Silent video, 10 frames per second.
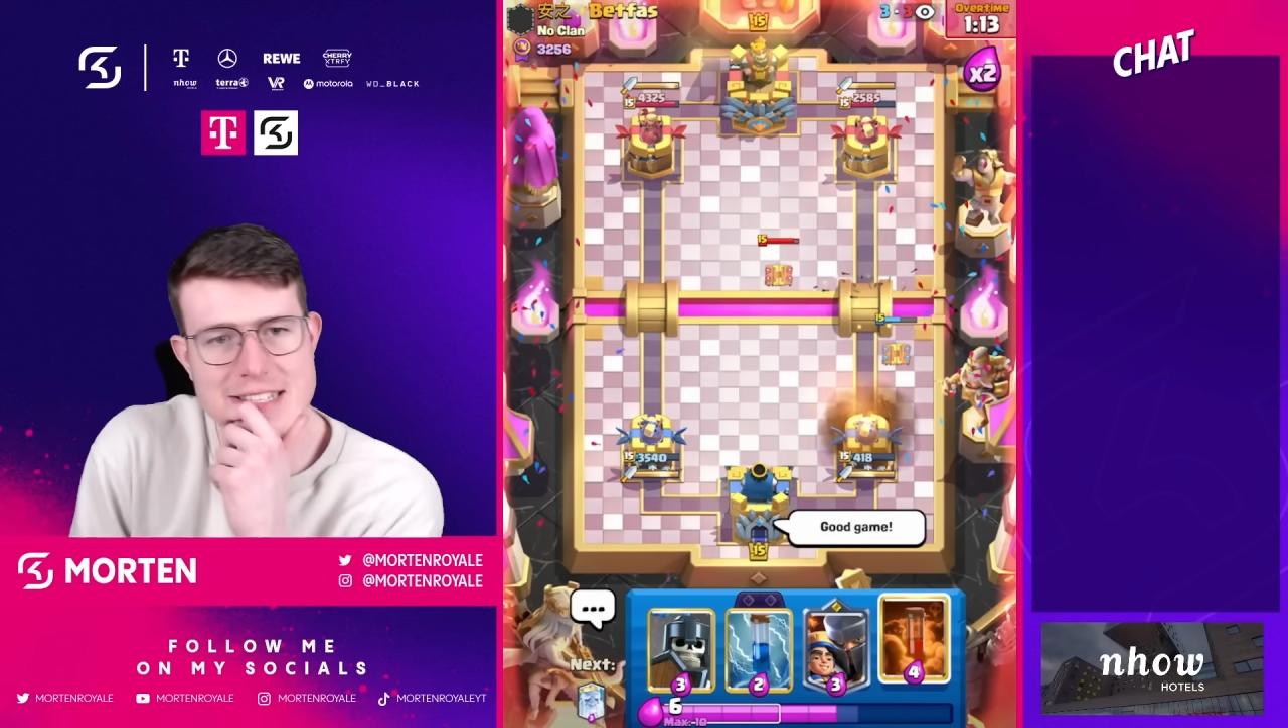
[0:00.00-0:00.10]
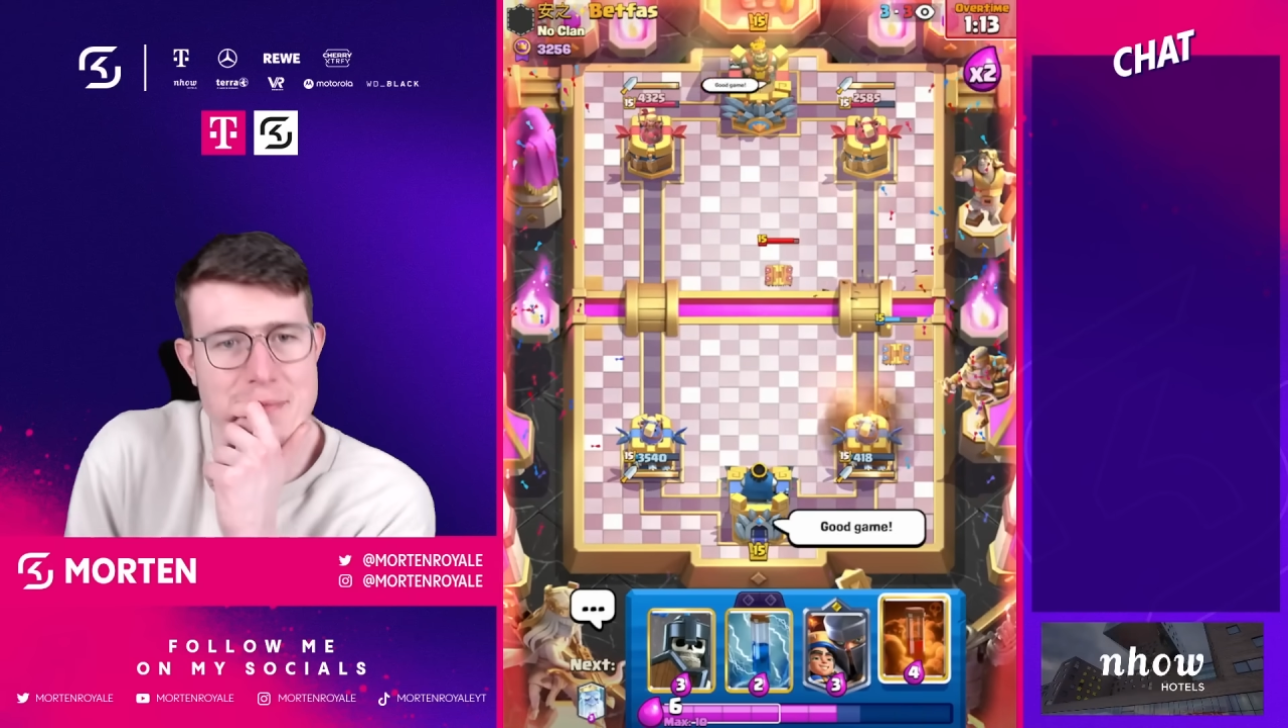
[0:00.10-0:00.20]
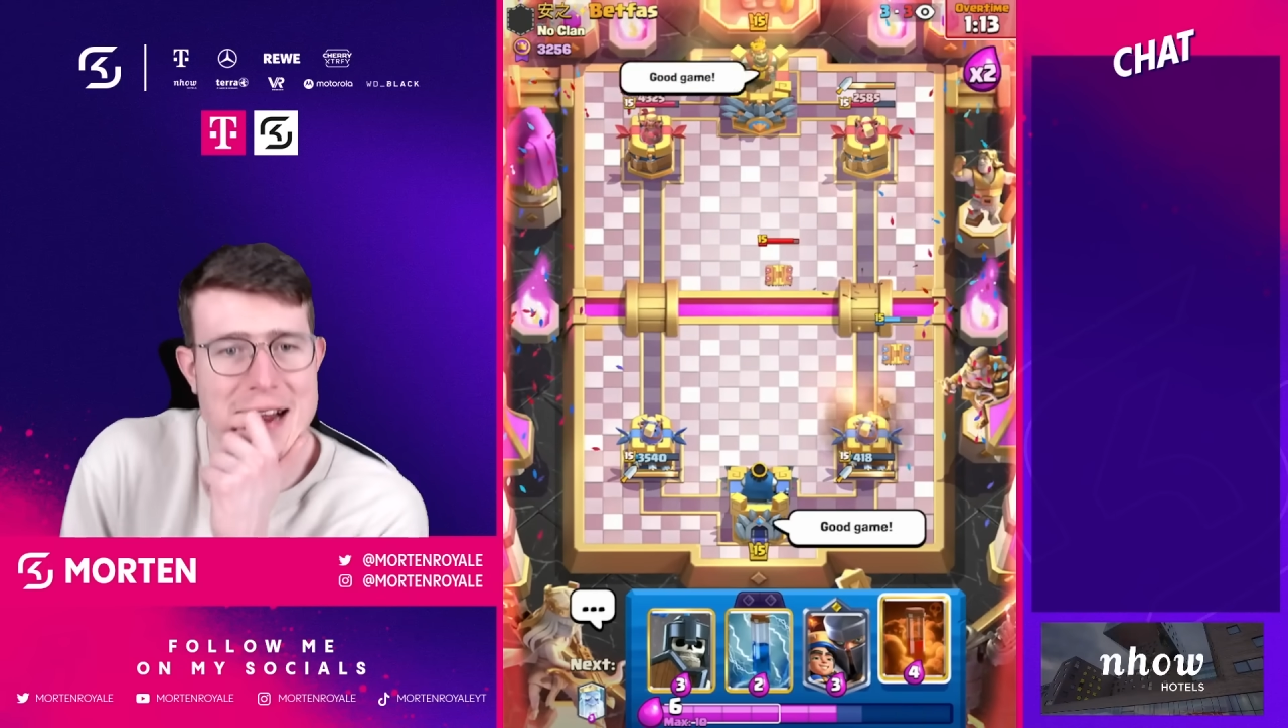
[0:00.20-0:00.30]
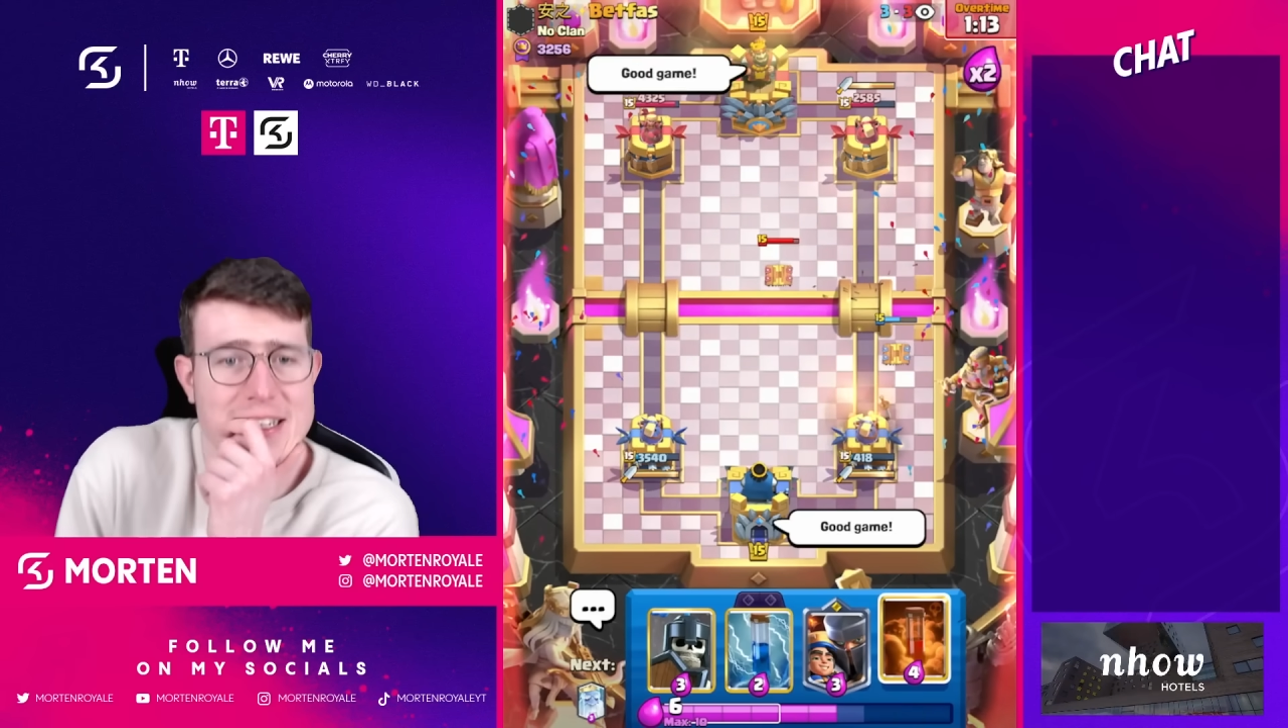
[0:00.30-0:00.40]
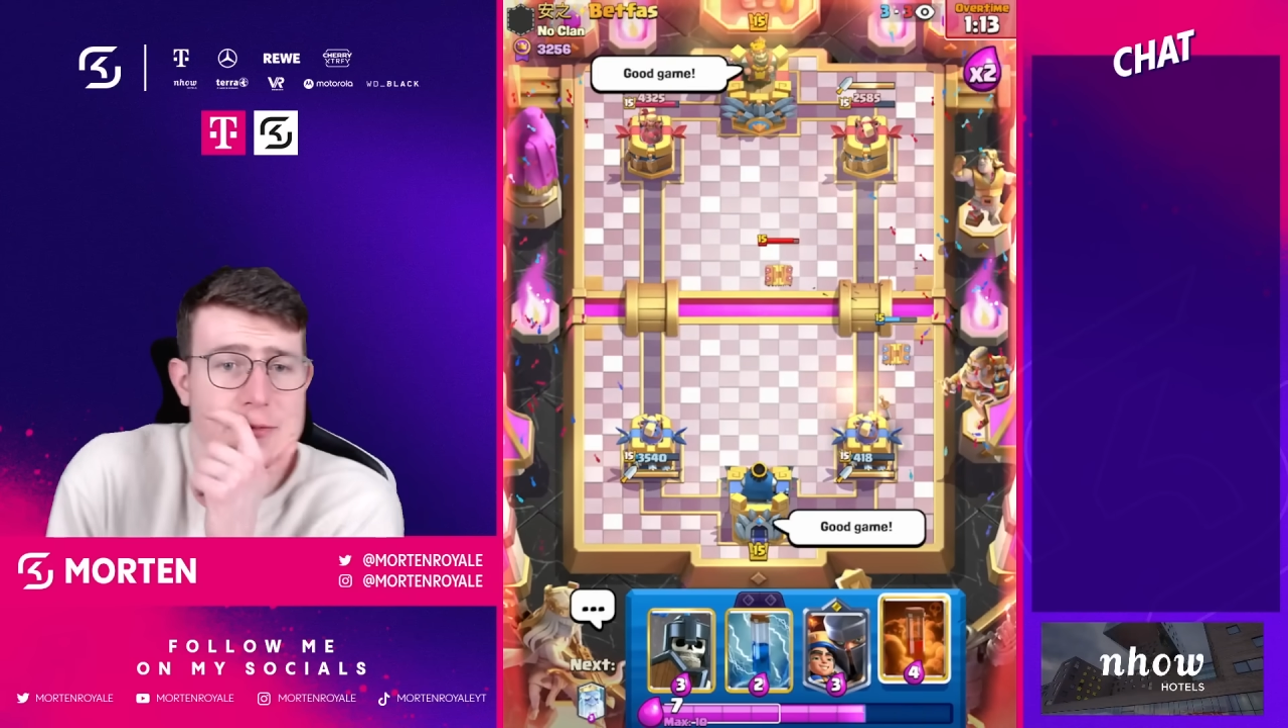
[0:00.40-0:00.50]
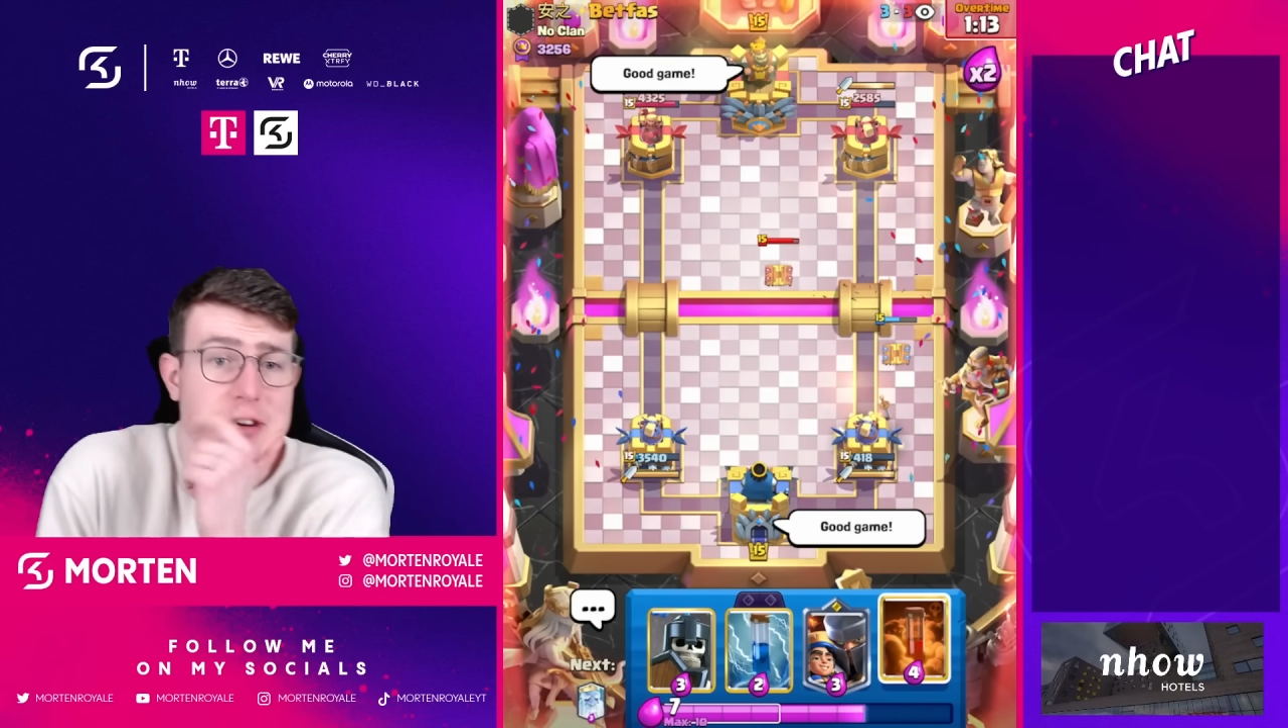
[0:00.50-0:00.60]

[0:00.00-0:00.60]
a matchup where